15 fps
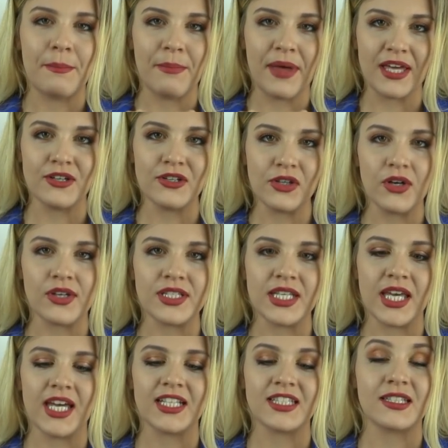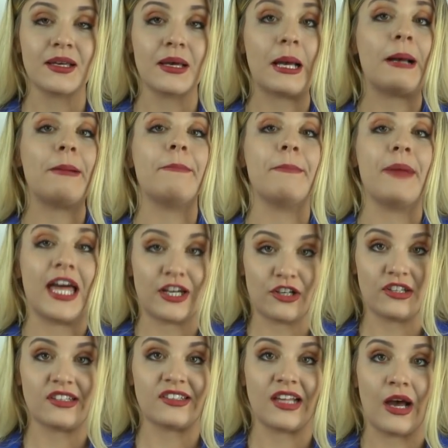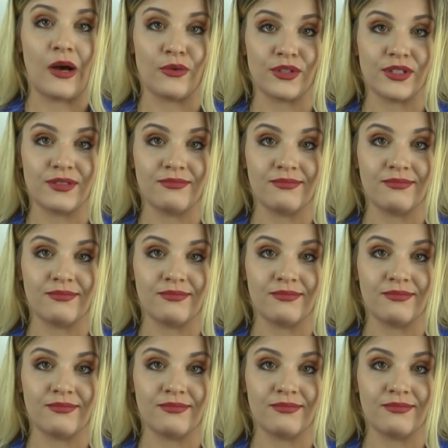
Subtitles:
Better contact, better sound.